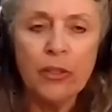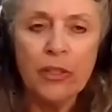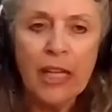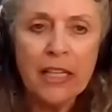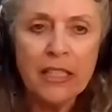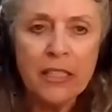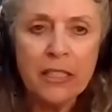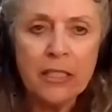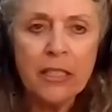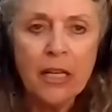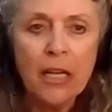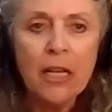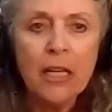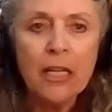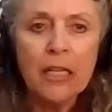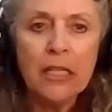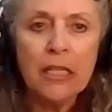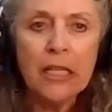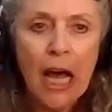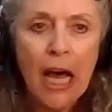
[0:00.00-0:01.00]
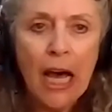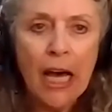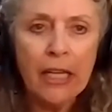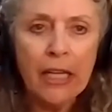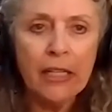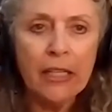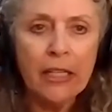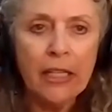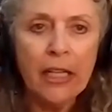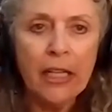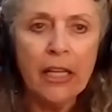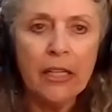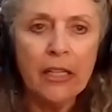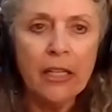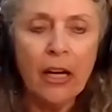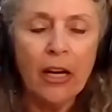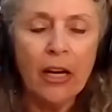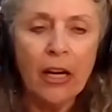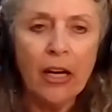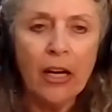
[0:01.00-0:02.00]
That's not an
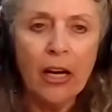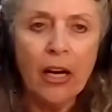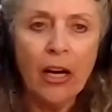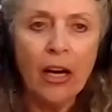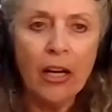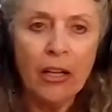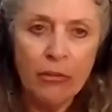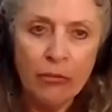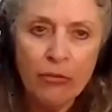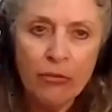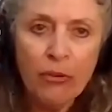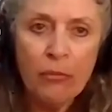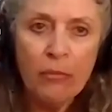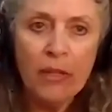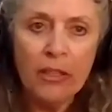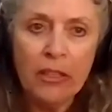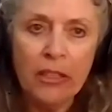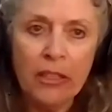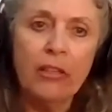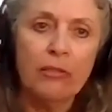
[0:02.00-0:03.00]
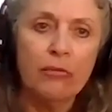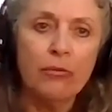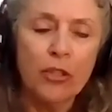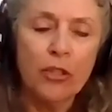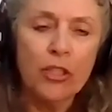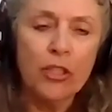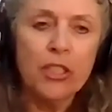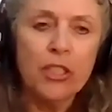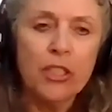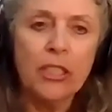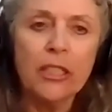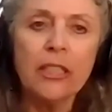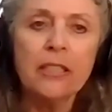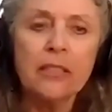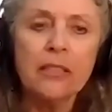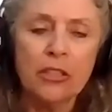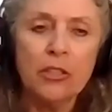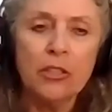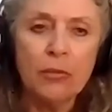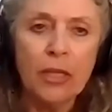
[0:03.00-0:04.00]
unfamiliar, unfortunately,
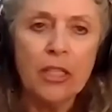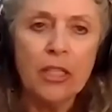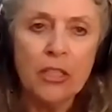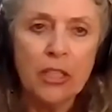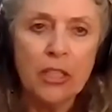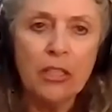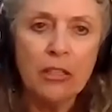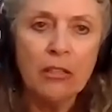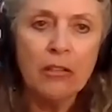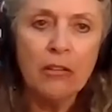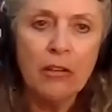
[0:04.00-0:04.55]
situation